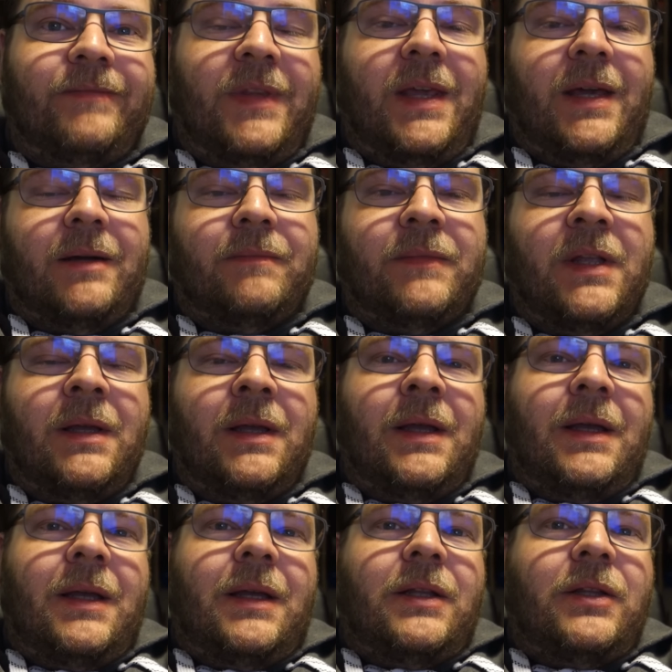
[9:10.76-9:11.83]
yeah.
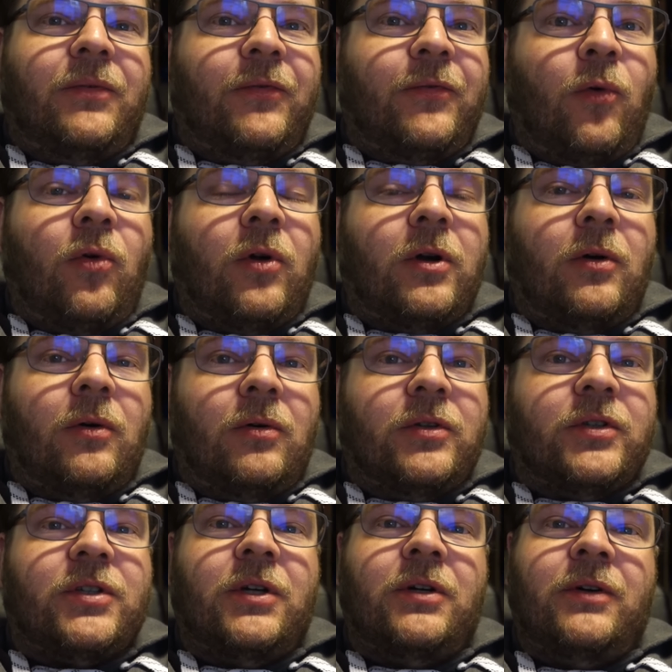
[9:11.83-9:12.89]
The 4
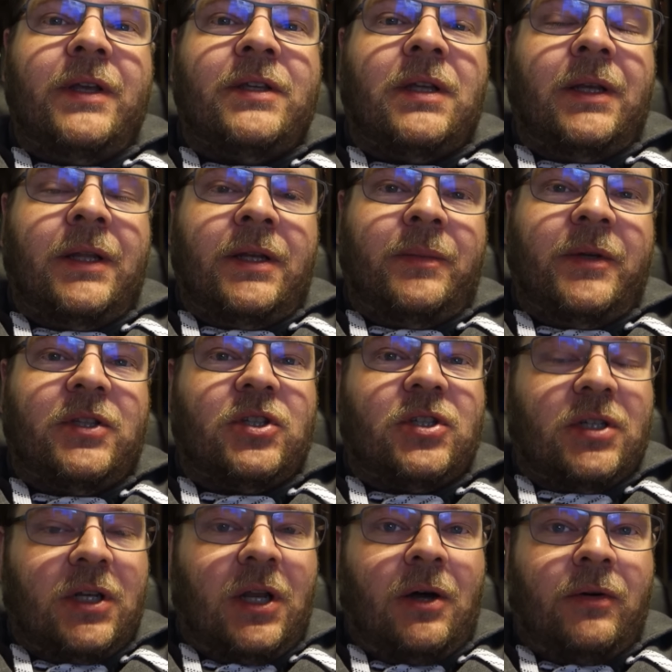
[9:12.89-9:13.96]
also is a little bit
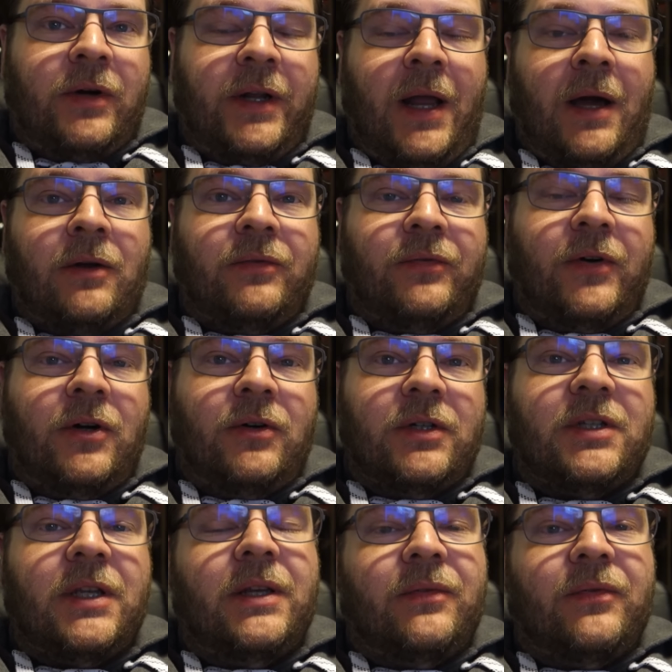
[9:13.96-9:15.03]
slower in out of
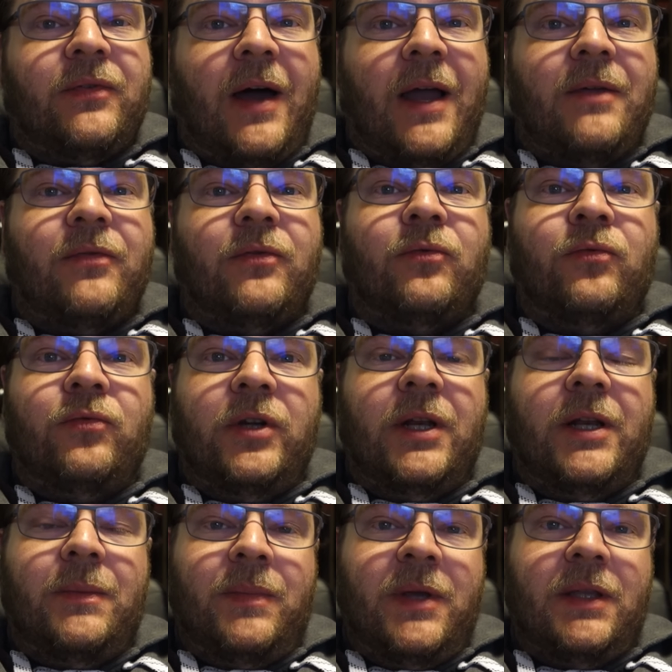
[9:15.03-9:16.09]
focus, and the 5
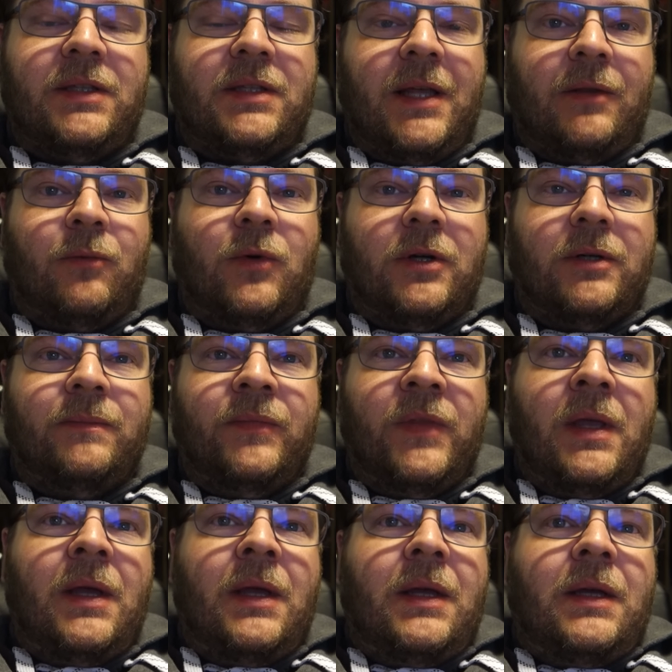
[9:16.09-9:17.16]
really beats that one.
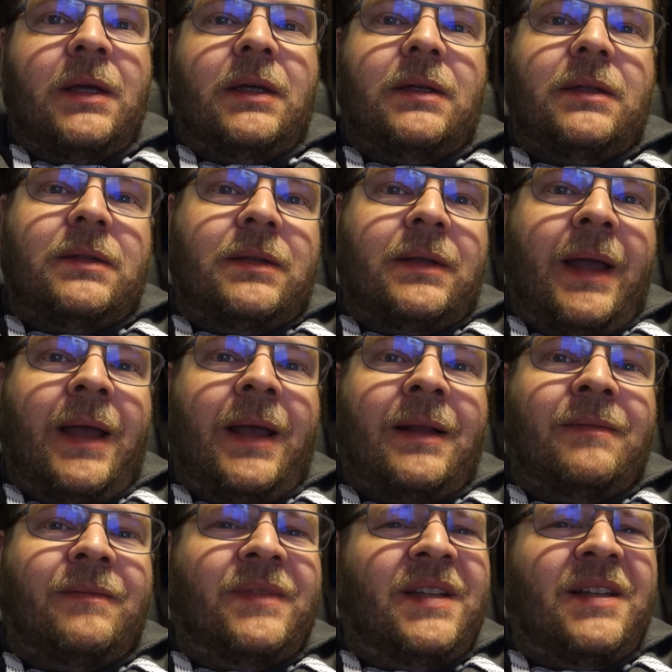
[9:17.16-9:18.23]

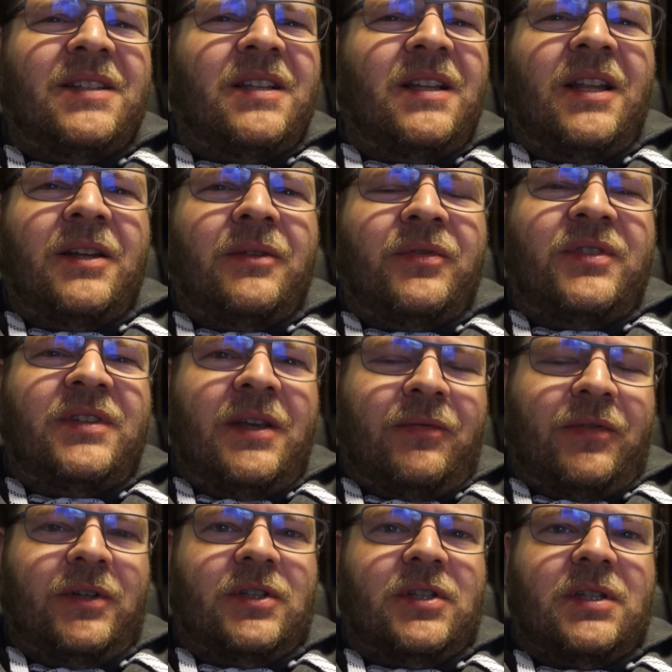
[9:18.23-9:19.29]
And there's a lot of
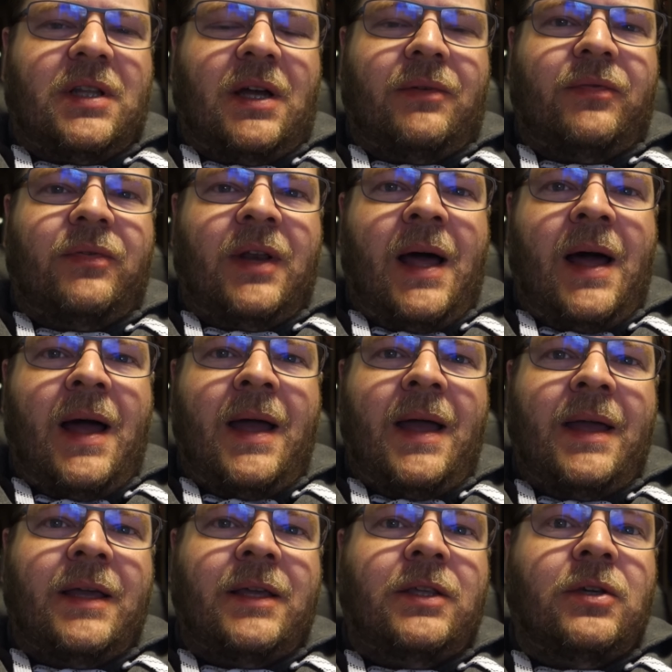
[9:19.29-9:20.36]
different stuff,
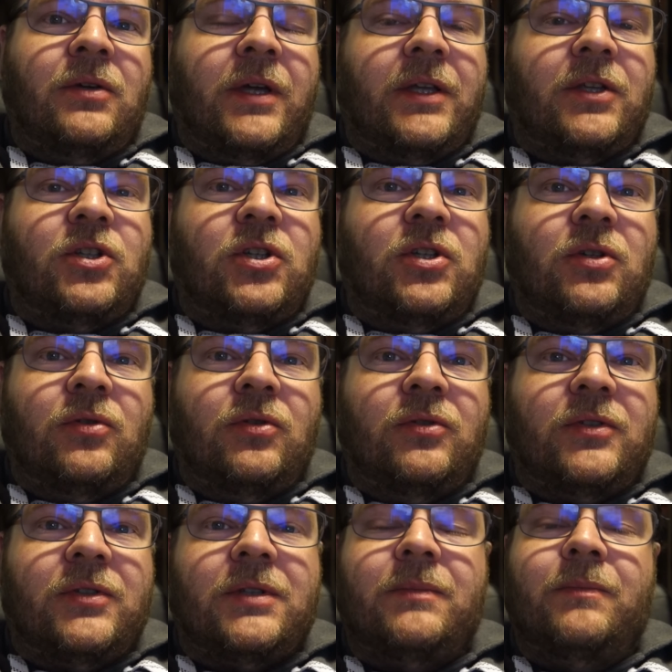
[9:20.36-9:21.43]
like you can
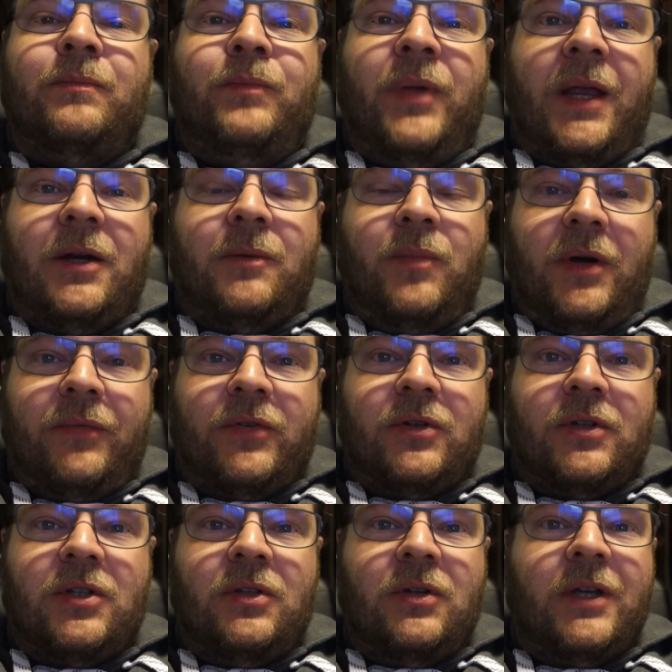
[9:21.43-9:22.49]
shoot bigger
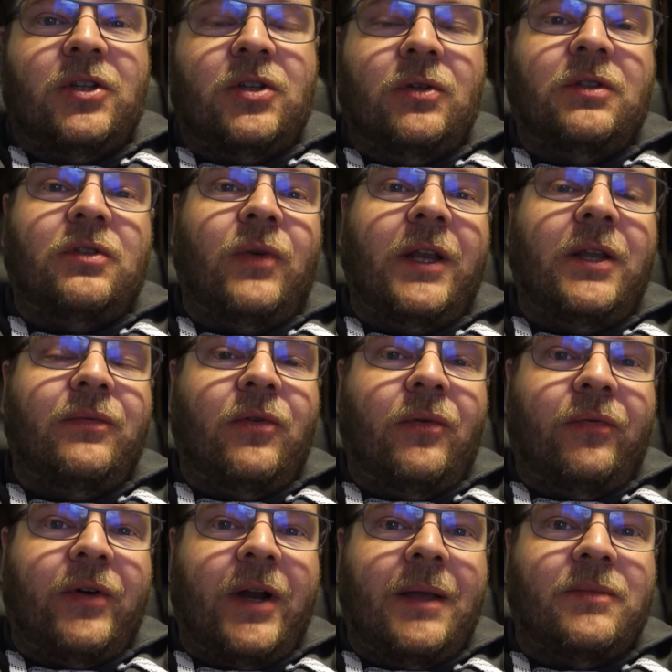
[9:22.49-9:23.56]
buffers, you can shoot 24
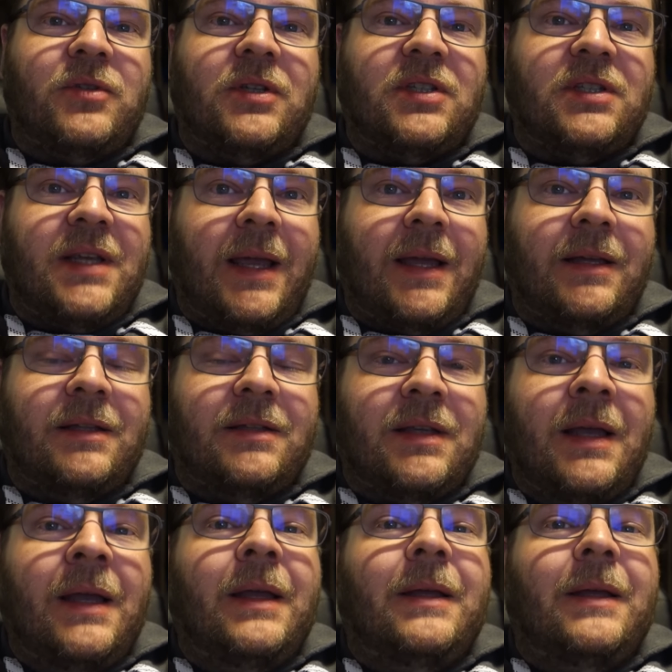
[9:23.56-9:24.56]
frames a second